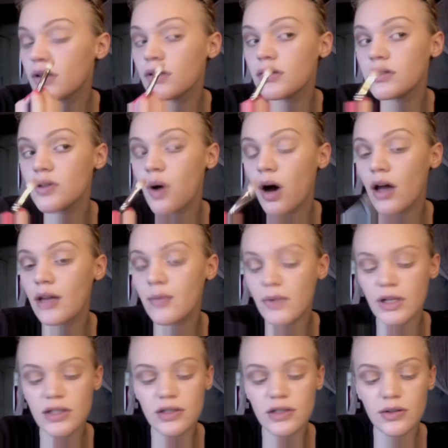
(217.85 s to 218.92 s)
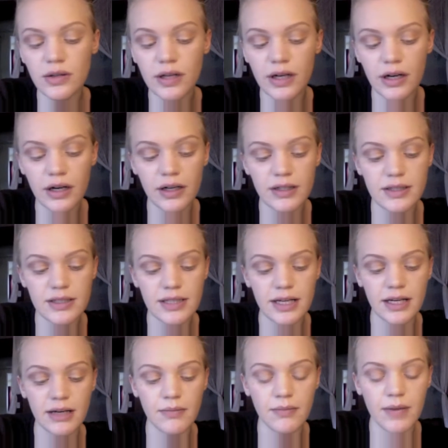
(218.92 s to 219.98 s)
So all I'm going to do here is
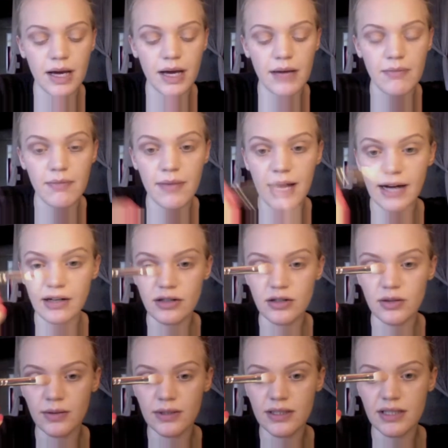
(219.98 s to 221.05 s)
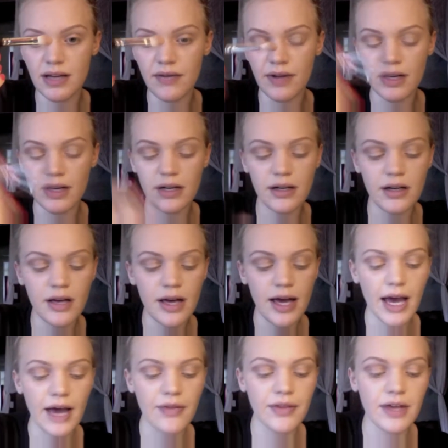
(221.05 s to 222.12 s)
take my MAC 217,
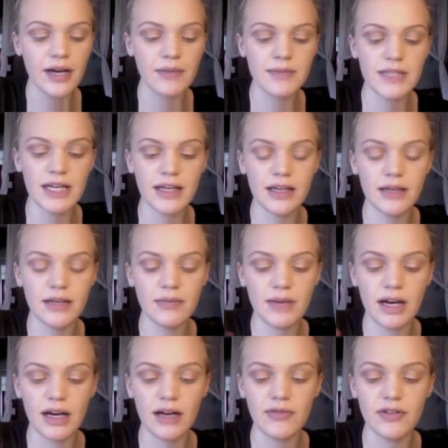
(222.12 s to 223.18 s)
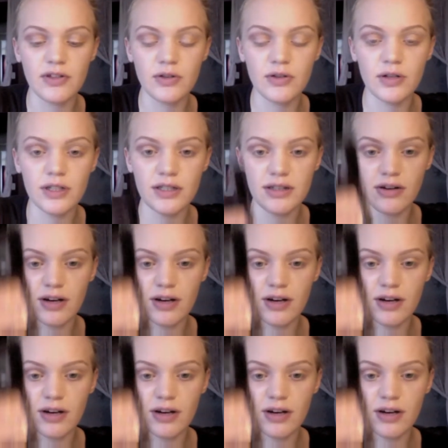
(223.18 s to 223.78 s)
and then I'm taking my Victoria's Secret